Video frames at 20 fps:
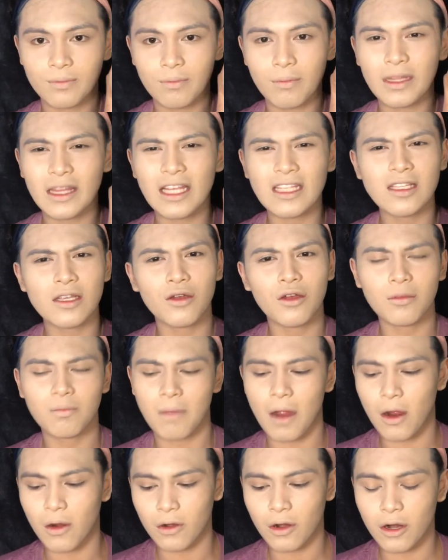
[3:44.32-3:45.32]
But it's a good
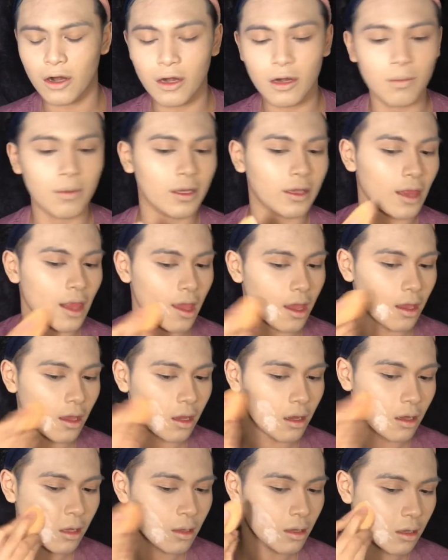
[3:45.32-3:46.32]
powder, but like
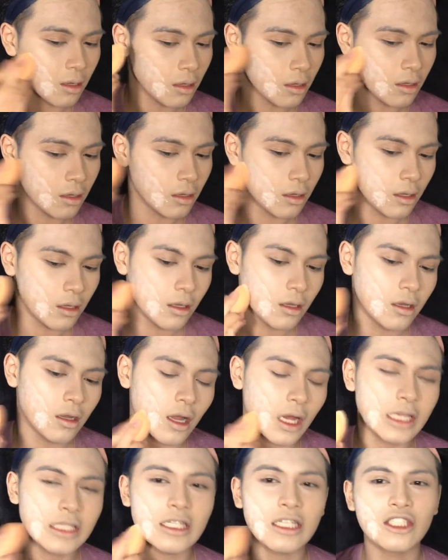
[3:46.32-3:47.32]

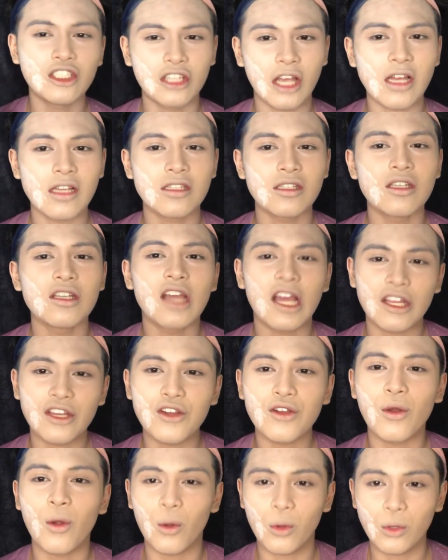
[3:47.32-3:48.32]
I suggest you get
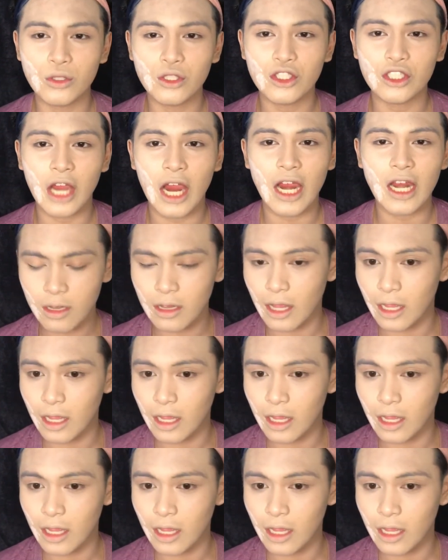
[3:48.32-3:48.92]
your own shade.